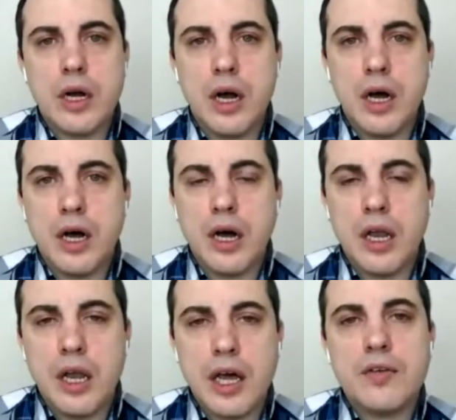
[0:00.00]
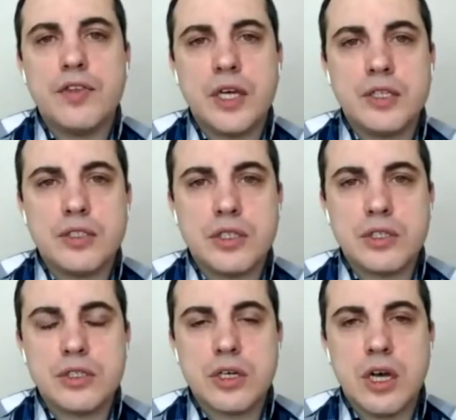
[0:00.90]
A lot of things
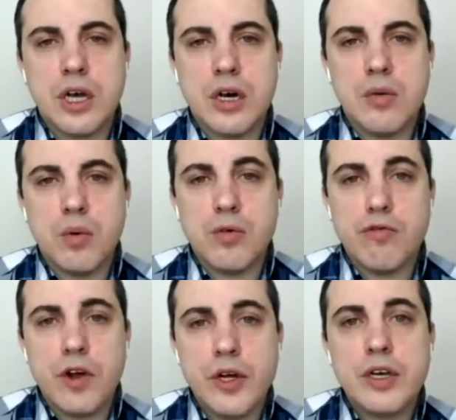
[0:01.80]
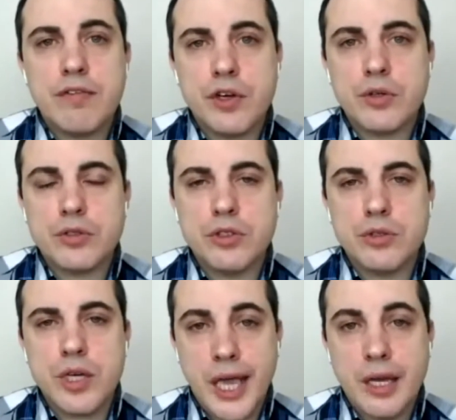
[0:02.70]
that were very difficult to
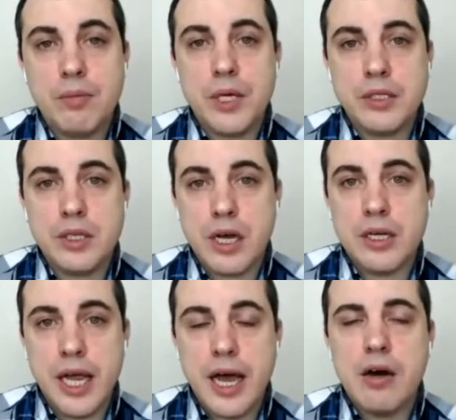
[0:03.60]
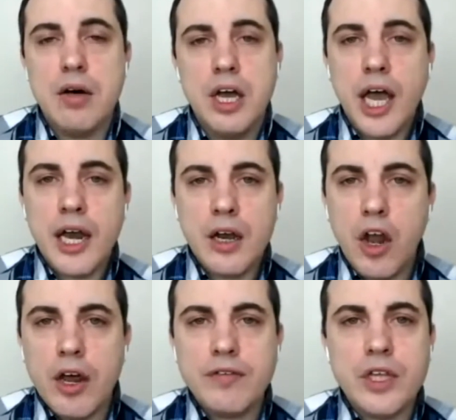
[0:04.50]
do can be done now. And a
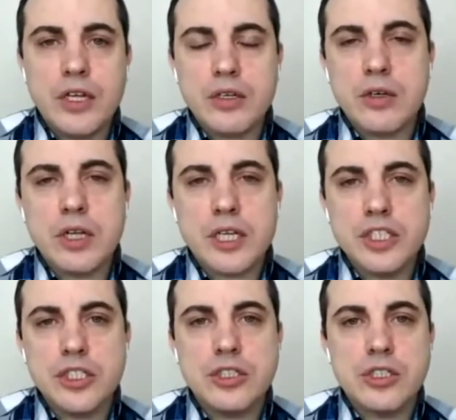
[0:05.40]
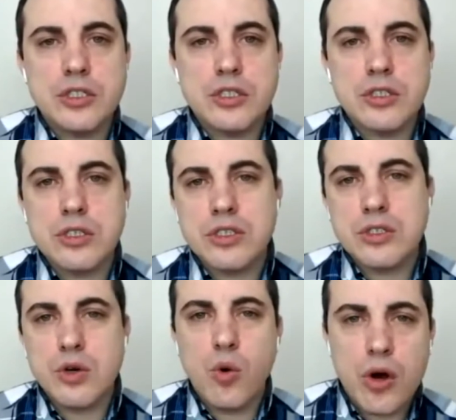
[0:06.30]
lot of the little glitches and
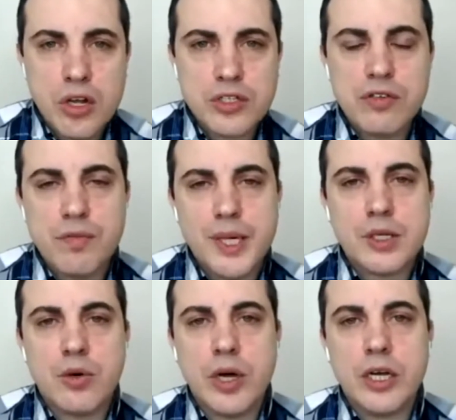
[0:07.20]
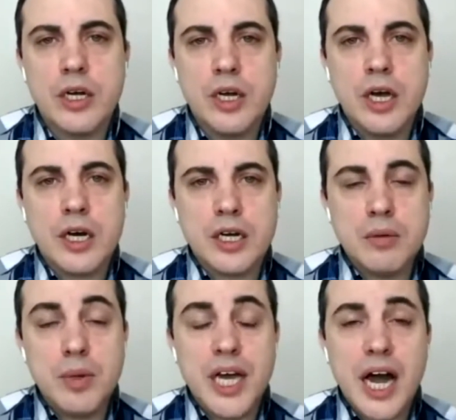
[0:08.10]
quirks of Bitcoin
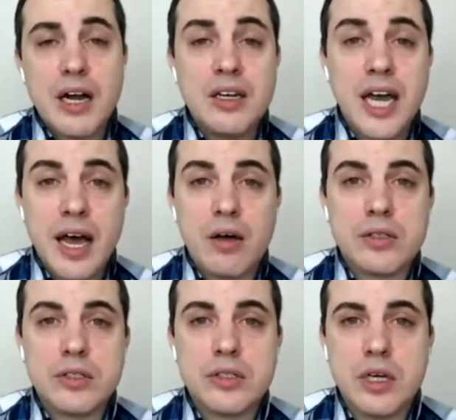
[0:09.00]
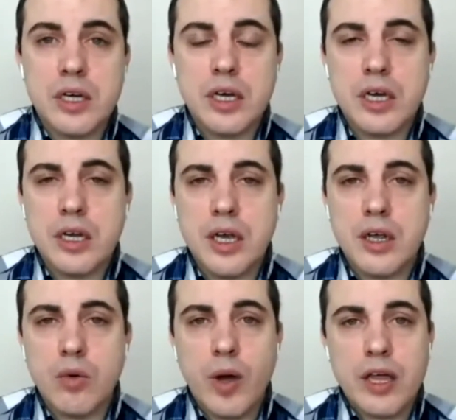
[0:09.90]
can be ironed out
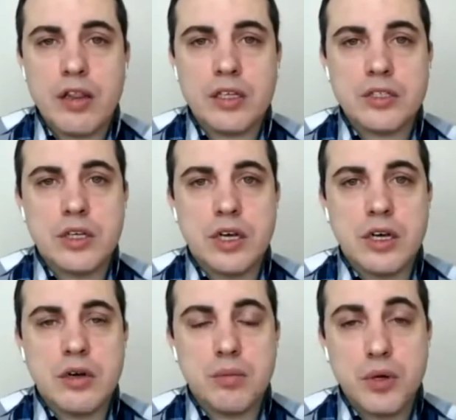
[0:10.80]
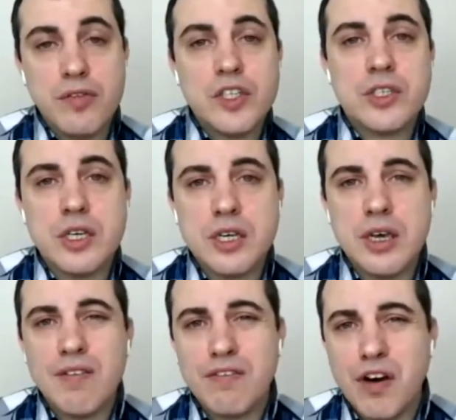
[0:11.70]
in a way that
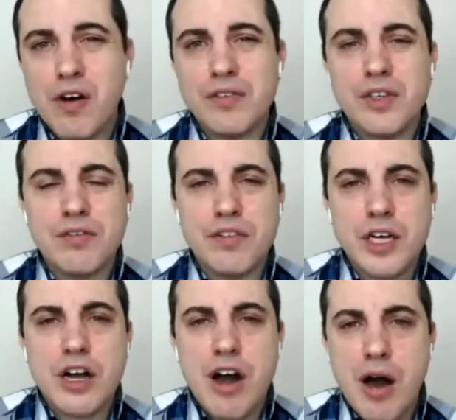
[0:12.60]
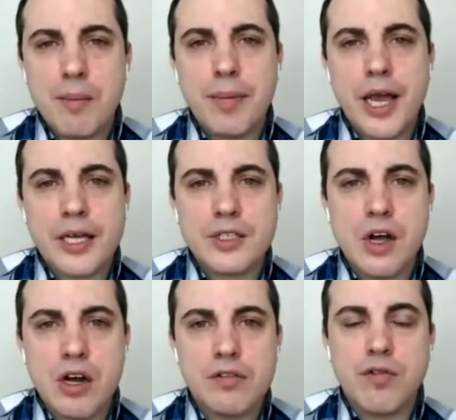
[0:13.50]
previously involved a very complex
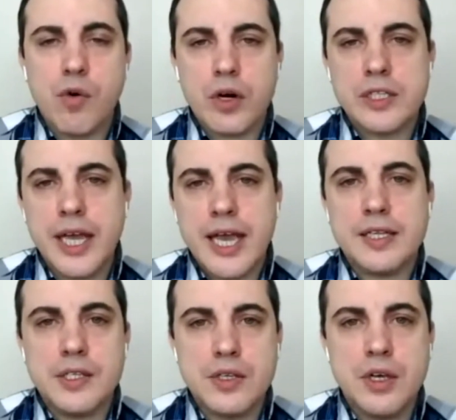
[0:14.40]
hard fork dance.